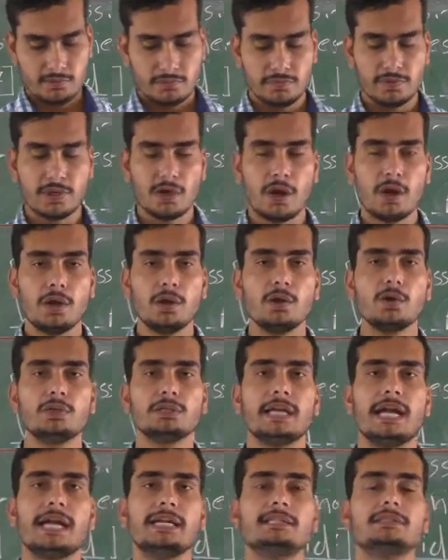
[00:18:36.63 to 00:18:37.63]
we all
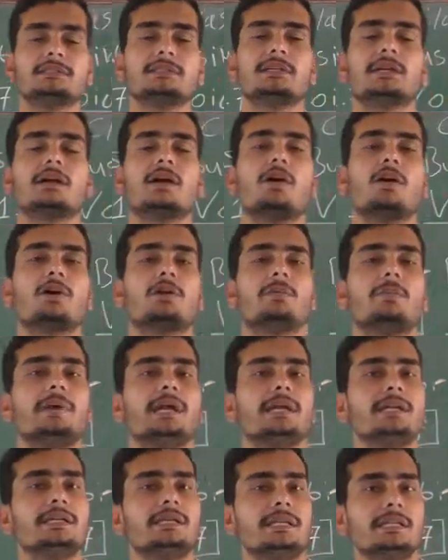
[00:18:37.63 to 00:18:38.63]
know that the
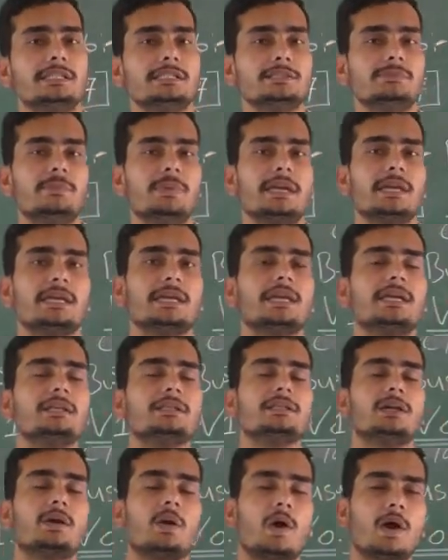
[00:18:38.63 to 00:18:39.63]
government is
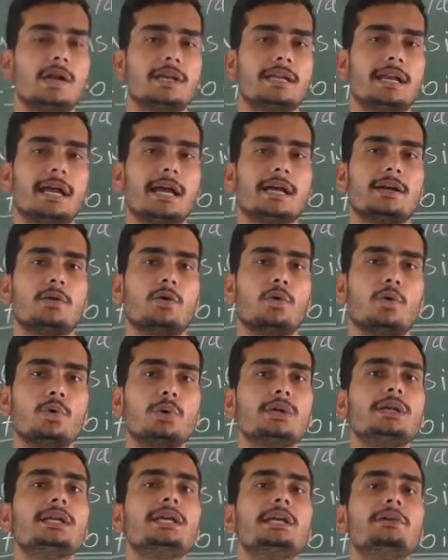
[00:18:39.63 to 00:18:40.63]
making the contract
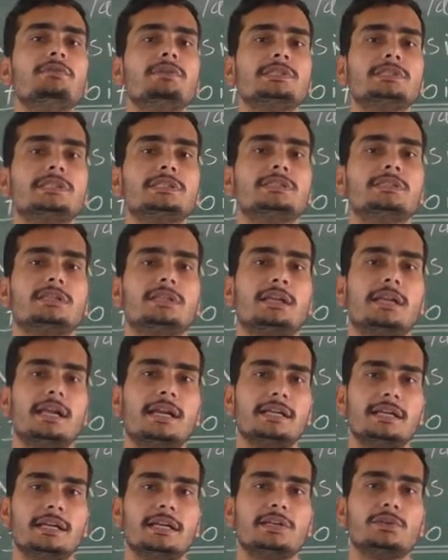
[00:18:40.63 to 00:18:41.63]
only which is
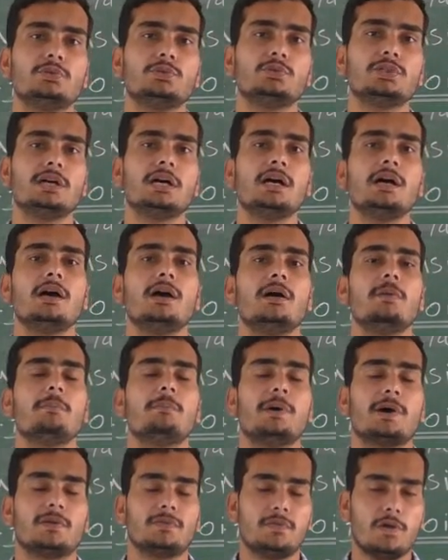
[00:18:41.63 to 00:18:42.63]
related to
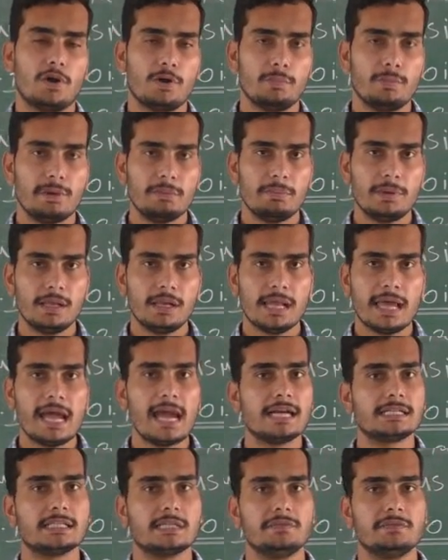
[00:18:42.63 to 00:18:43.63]
the performable
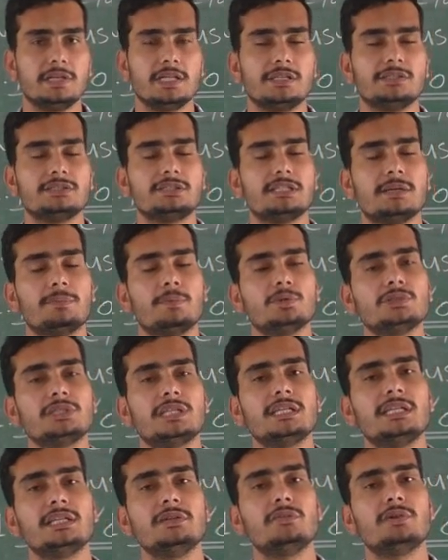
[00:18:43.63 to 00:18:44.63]
activities. Suppose
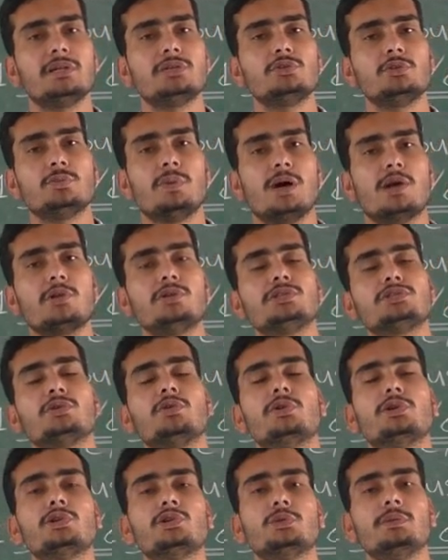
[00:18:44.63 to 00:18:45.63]
anyone tomorrow is
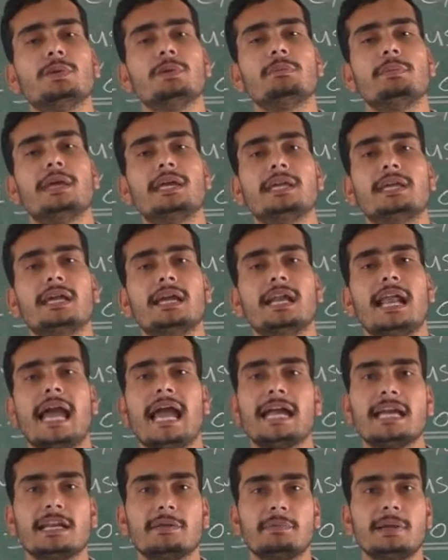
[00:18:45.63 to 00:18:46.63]
going to be making an
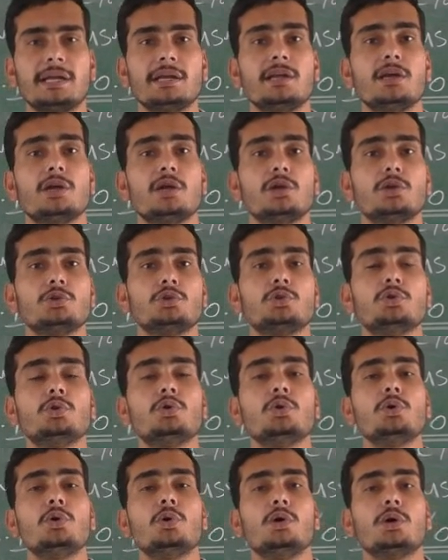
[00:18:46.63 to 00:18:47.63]
agreement to